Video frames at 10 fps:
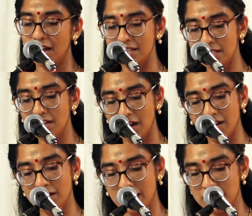As a
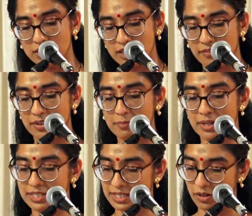young Hindu Saivite
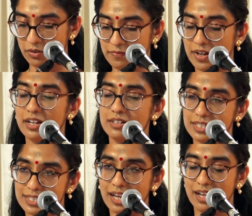myself, I
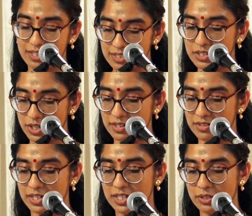understand the
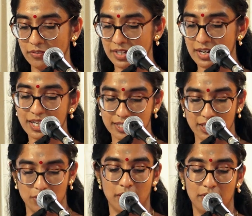challenges of
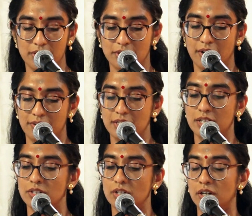connecting to our rich
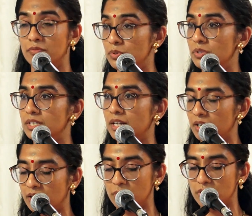heritage, our roots, and
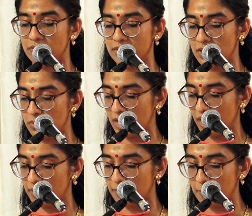our culture in the
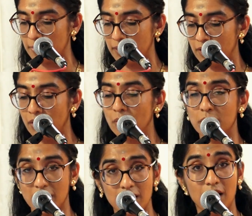UK.
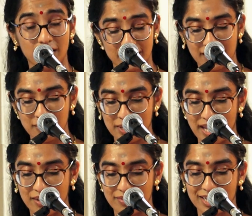We are lucky we
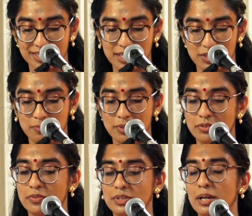have access to
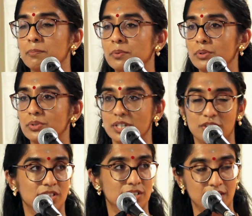beautiful temples
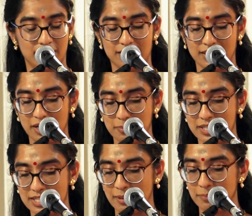such as the
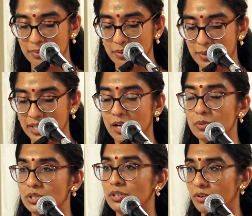Ganapati temple, where
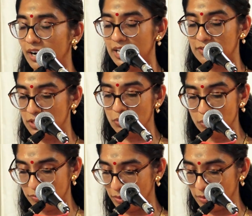culture thrives in
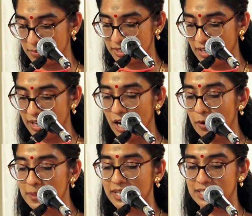all forms,
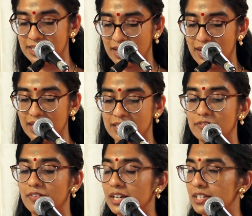helping us to connect
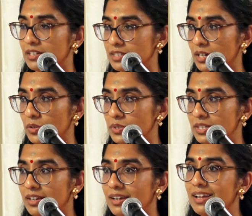and find
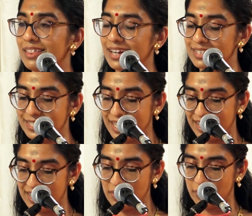ourselves. That
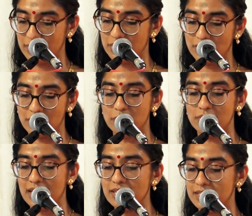said, on a general
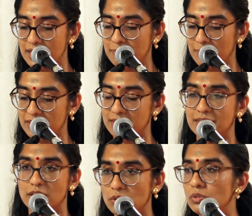day-to-day
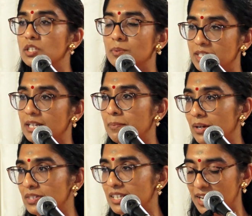basis, as soon as we step
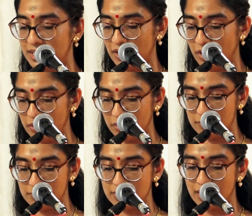outside our
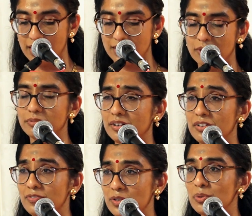homes, there are very
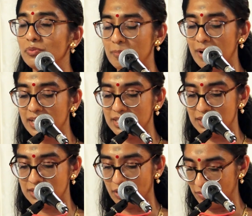few
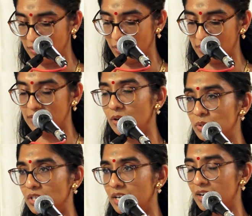reminders of God,
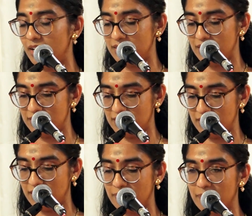culture, and our
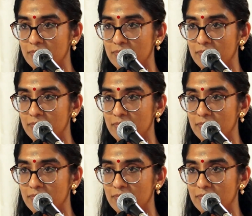identity.